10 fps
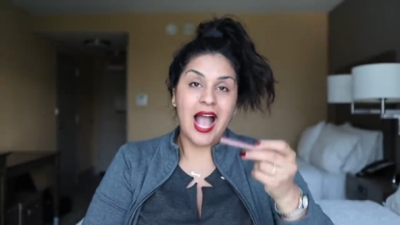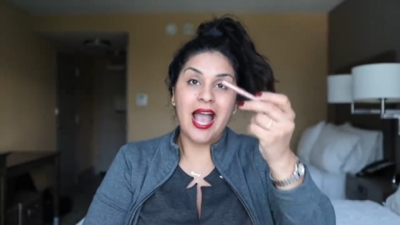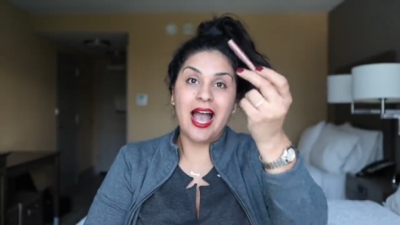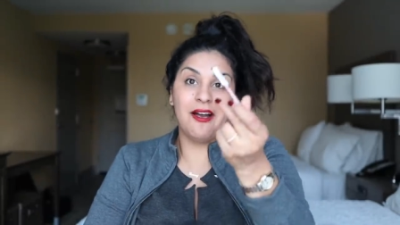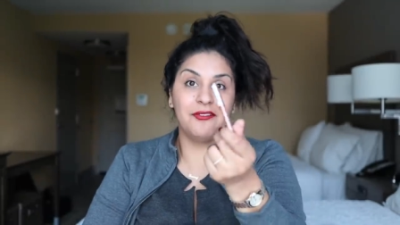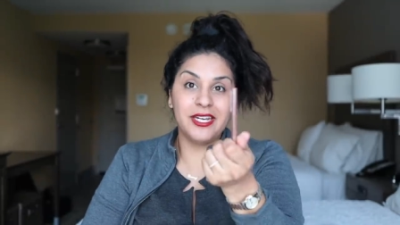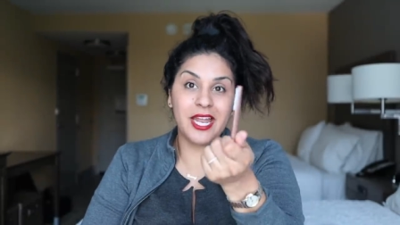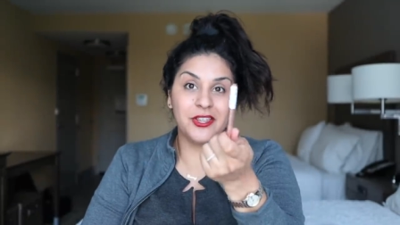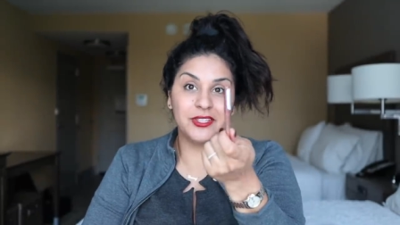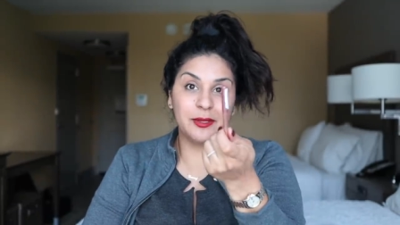I have
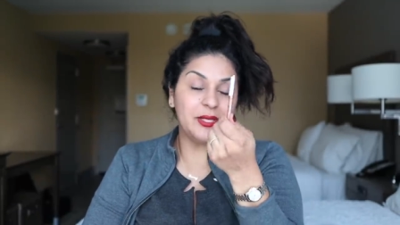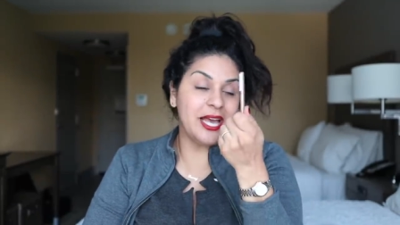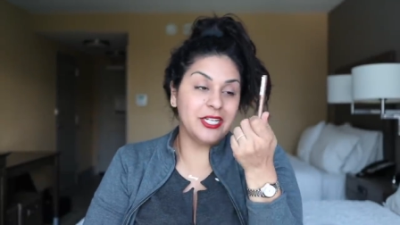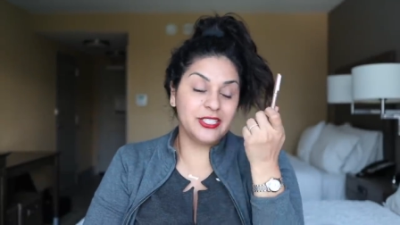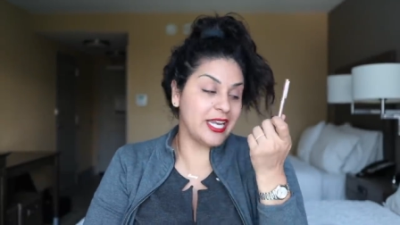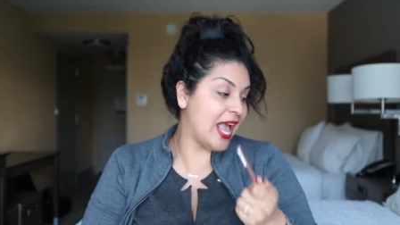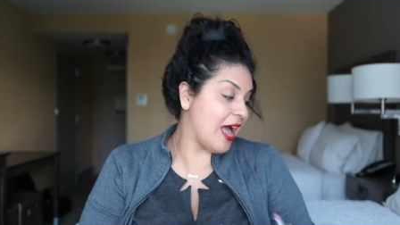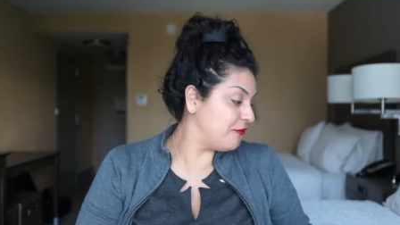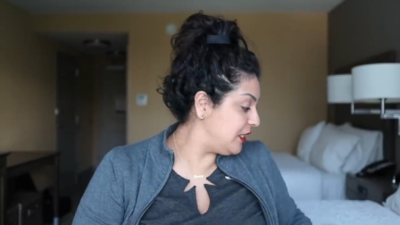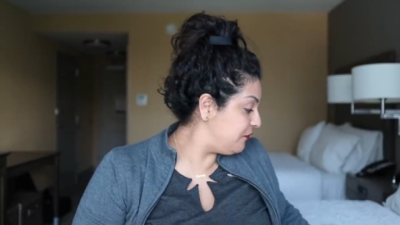another lip liner that I
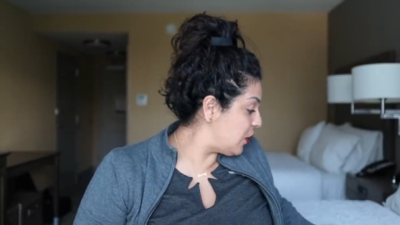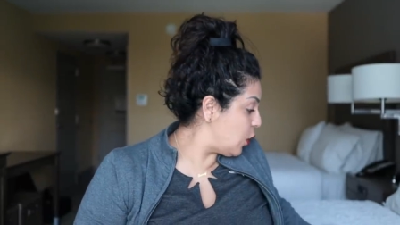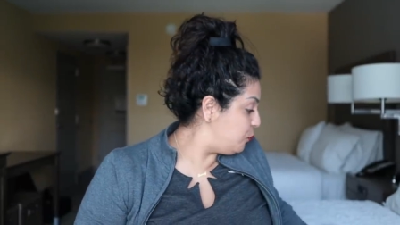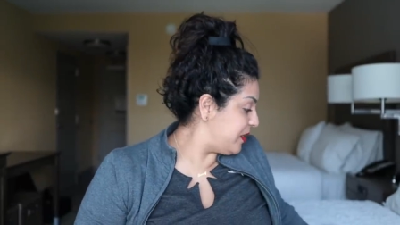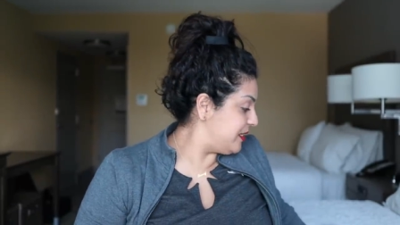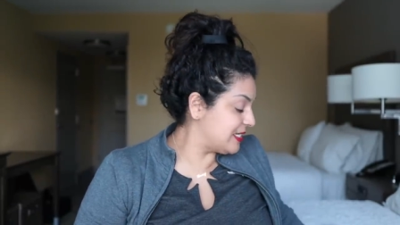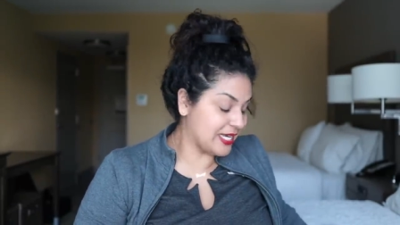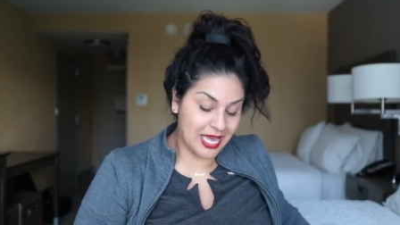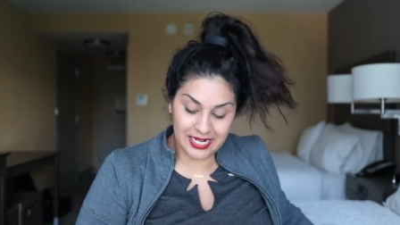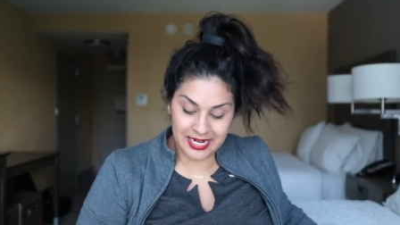haven't even opened. I
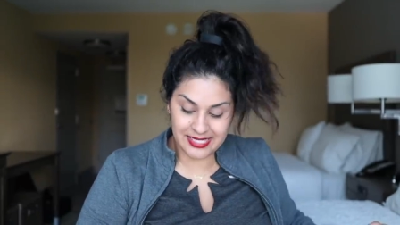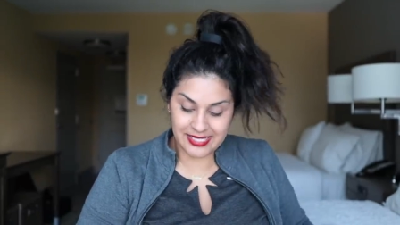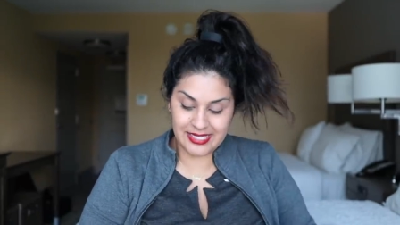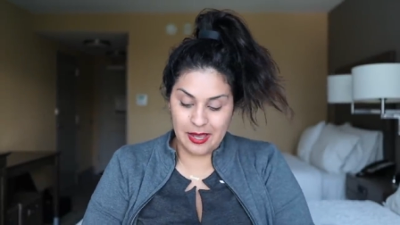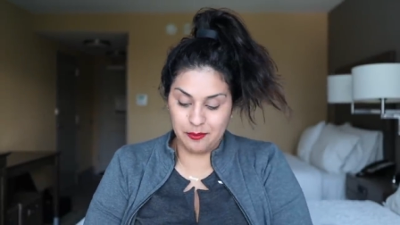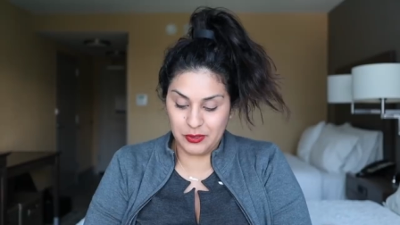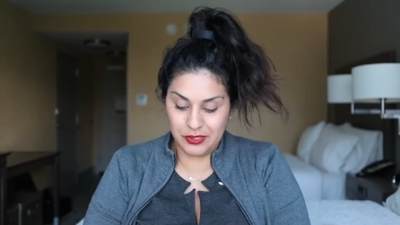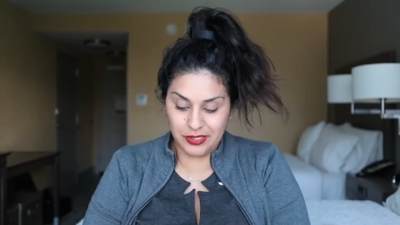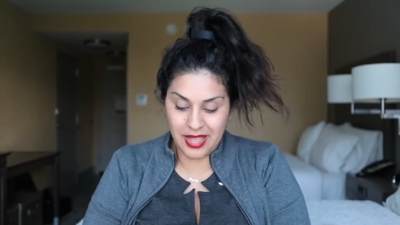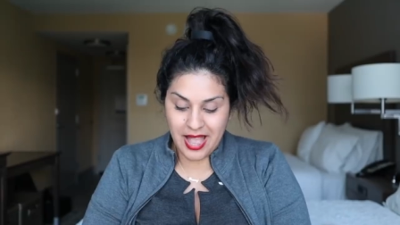got it as a
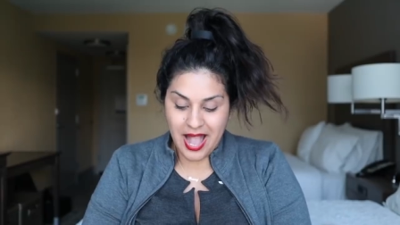sample.